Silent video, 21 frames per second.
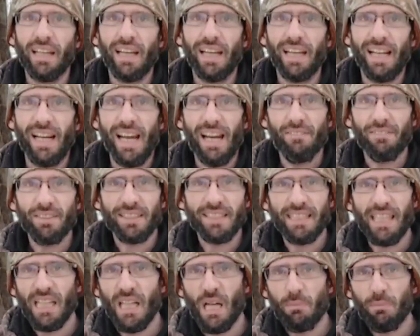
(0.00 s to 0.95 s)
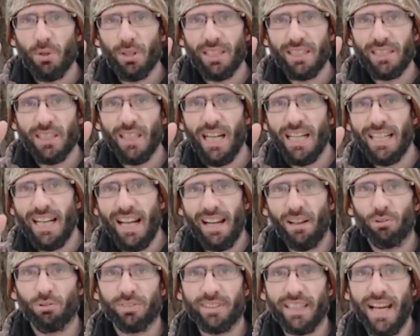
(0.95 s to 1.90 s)
And I have it set up on a slight
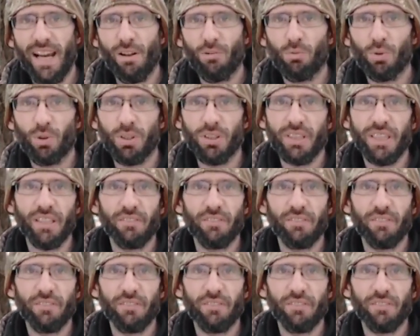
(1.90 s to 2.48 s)
angle downward.